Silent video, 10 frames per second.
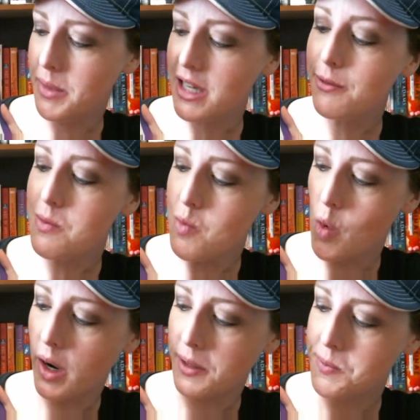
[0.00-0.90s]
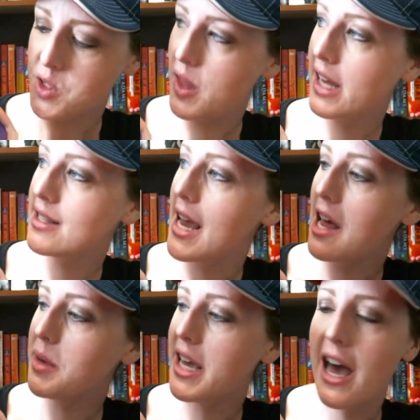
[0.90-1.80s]
Even more. So that's
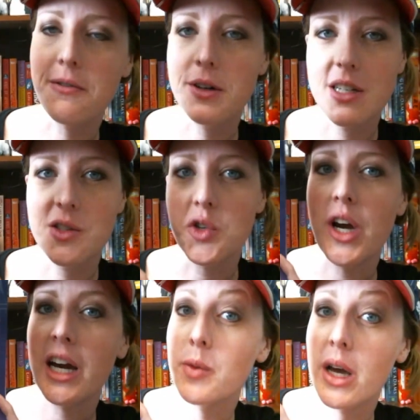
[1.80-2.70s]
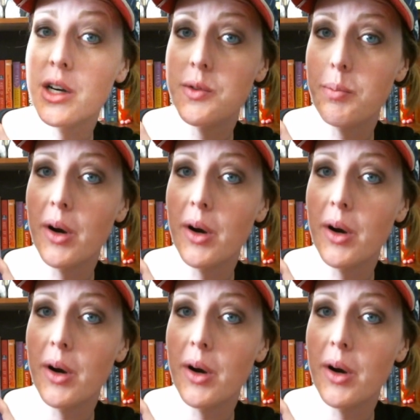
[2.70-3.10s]
Anne McCaffrey's The Dragon Riders of